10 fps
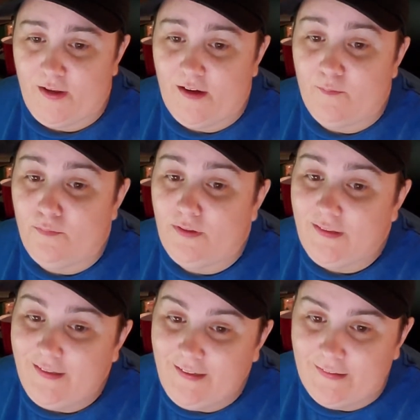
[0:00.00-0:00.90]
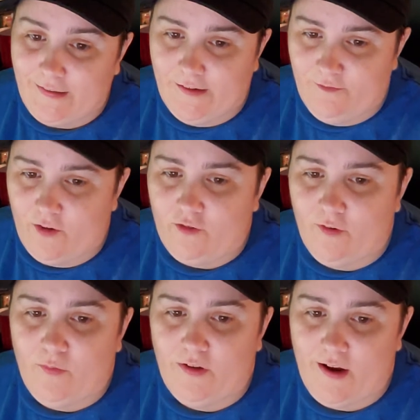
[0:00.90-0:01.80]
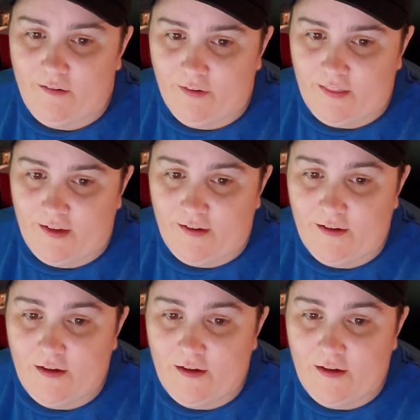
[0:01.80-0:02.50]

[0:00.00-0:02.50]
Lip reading: completely invulnerable to everything.